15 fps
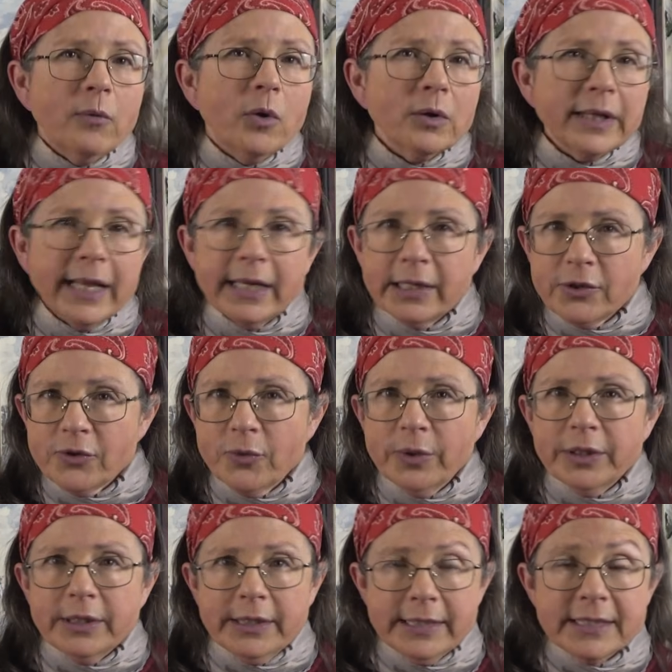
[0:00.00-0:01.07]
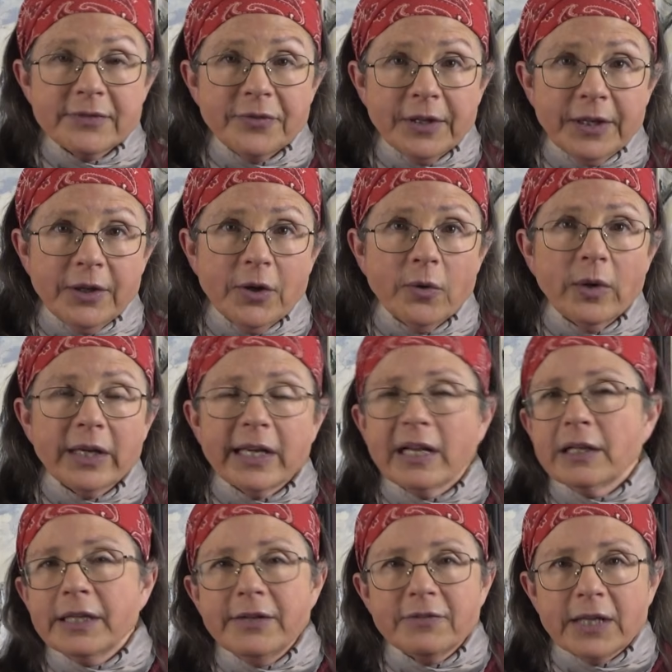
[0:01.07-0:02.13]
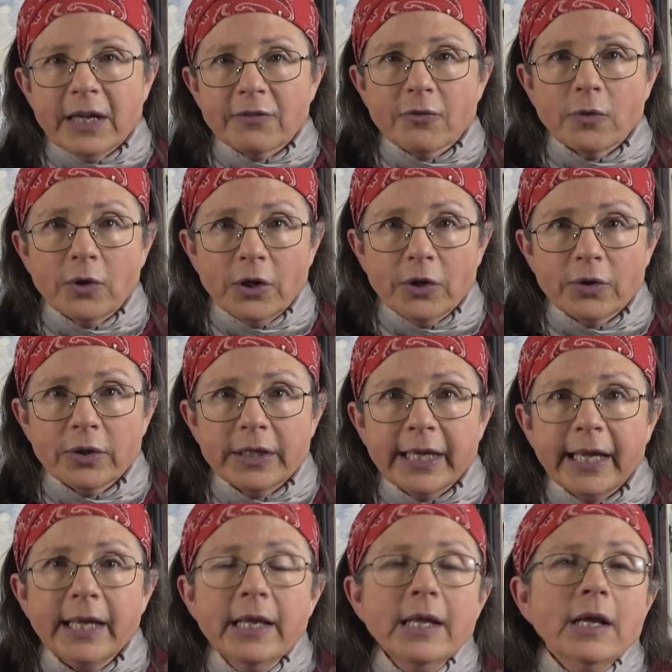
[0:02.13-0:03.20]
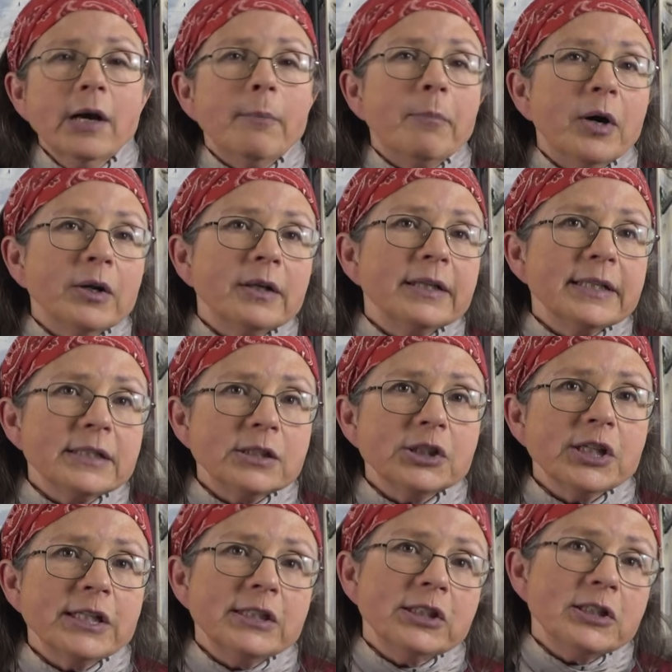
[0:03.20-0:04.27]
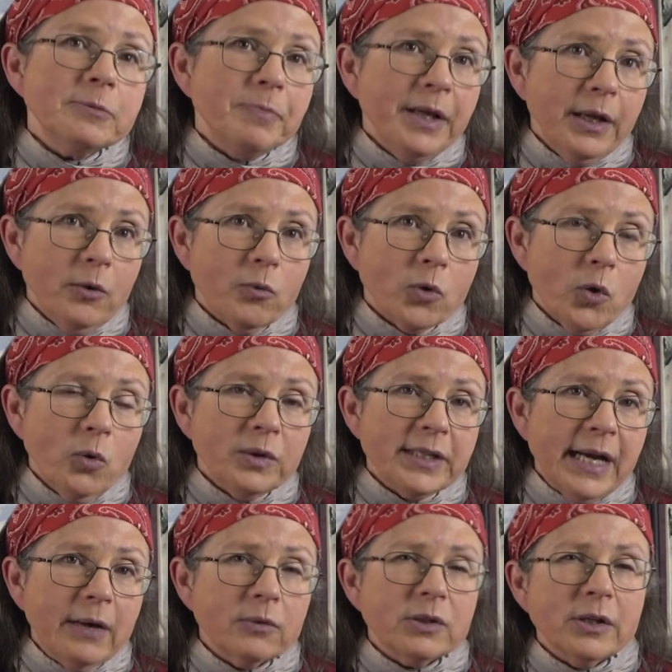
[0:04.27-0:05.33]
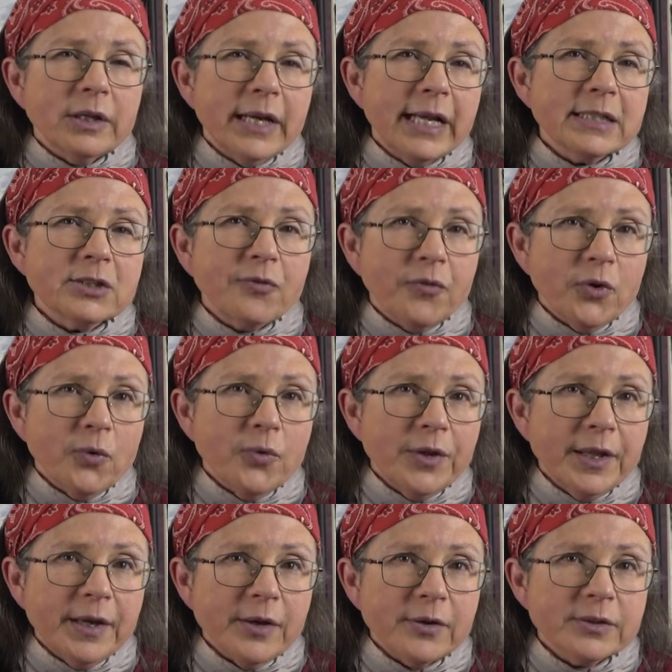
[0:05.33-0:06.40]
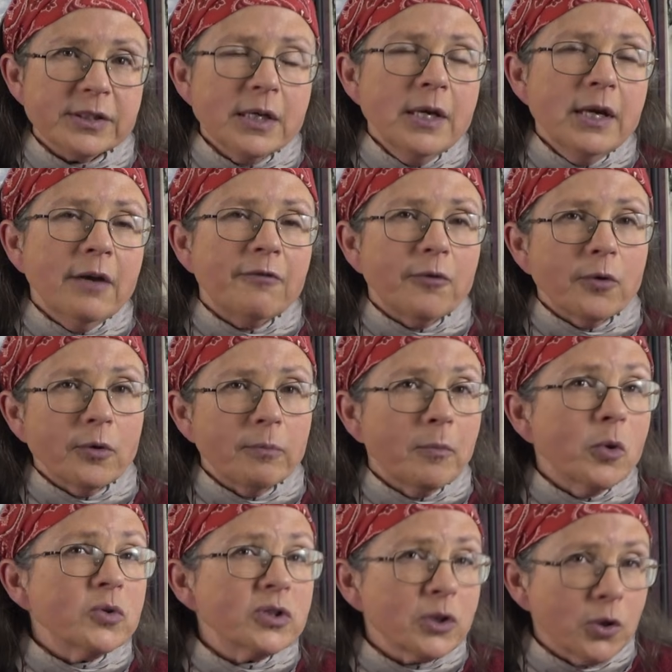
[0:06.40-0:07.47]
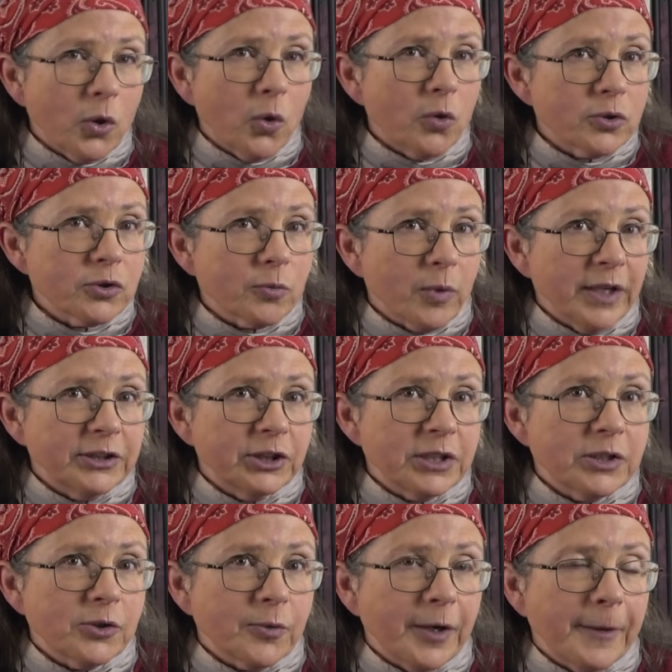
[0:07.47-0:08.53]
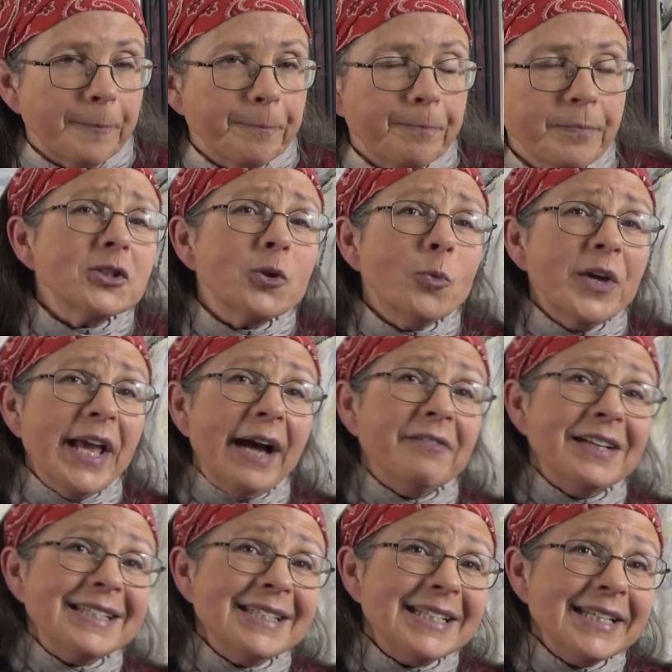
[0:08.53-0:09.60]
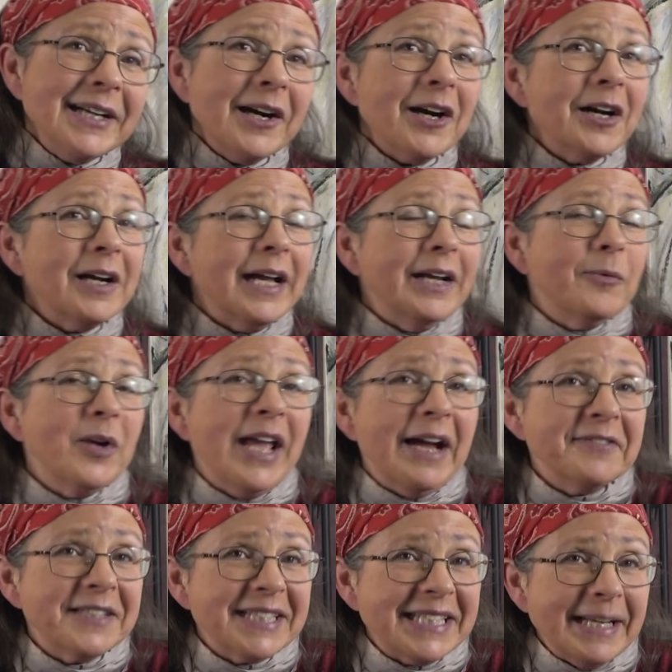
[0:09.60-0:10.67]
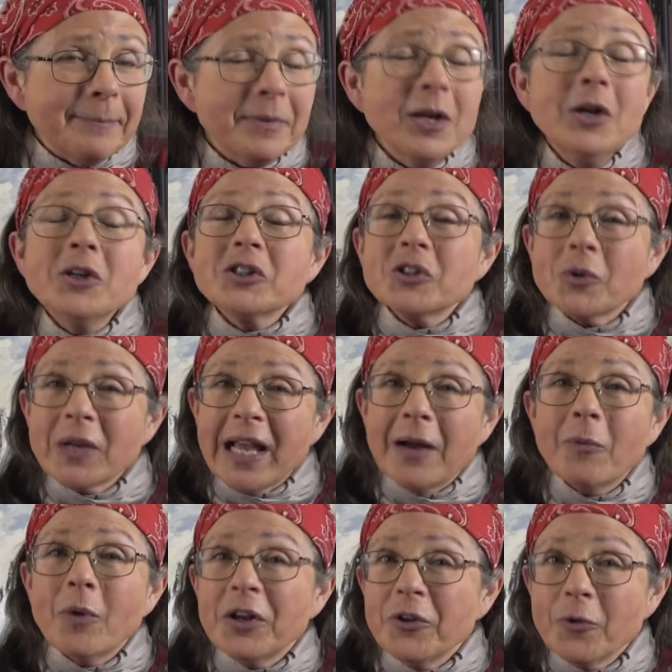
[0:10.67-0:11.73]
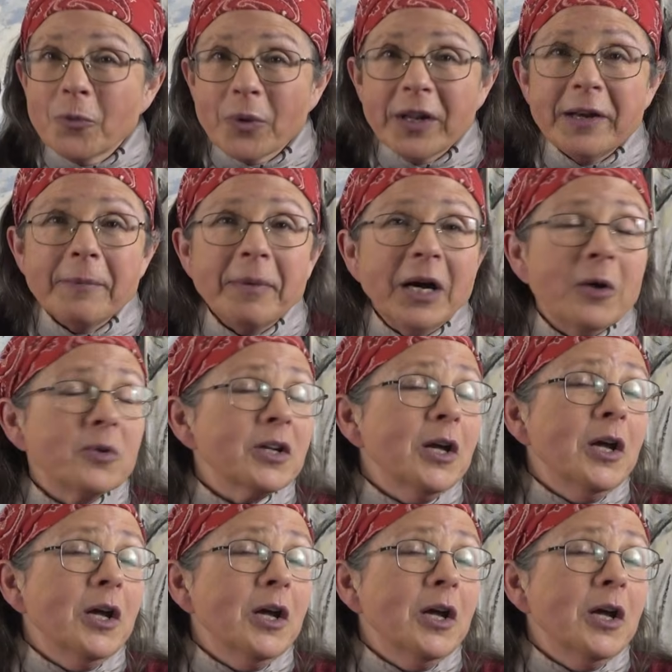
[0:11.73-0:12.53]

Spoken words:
won't get into it in this video and I'll leave that for another day, but this change is being rolled out in the next few years for most of the horse registry. So we have STR and we have SNP. So now when you read about